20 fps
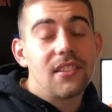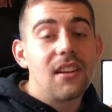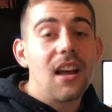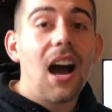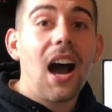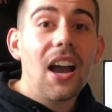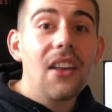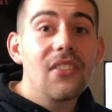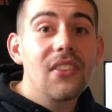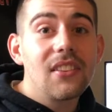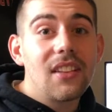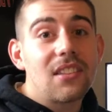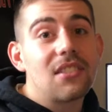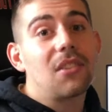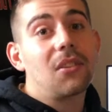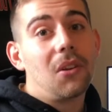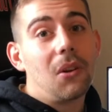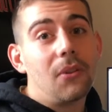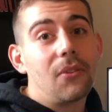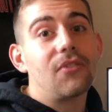I think that's a
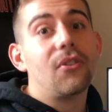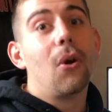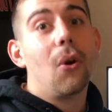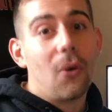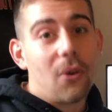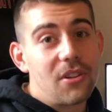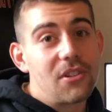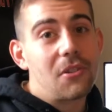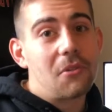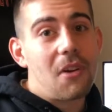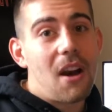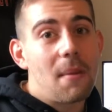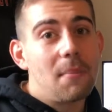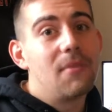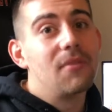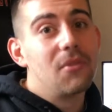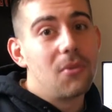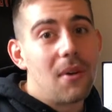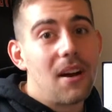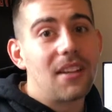load of horse crap if
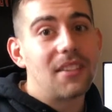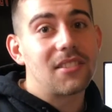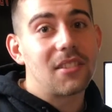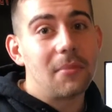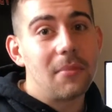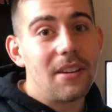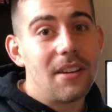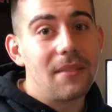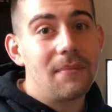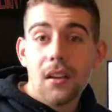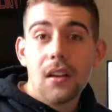you ask me.